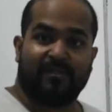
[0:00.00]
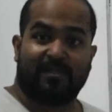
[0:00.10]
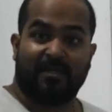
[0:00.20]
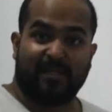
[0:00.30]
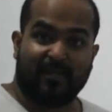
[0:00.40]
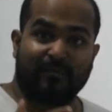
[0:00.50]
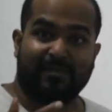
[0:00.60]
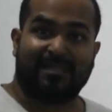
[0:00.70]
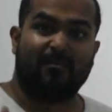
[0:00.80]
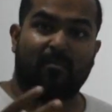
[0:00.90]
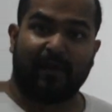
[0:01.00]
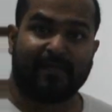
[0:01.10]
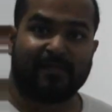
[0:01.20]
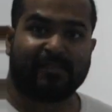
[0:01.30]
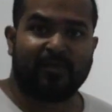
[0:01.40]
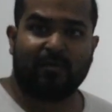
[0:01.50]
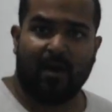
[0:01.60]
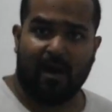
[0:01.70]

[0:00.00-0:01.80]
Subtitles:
which continuously monitors your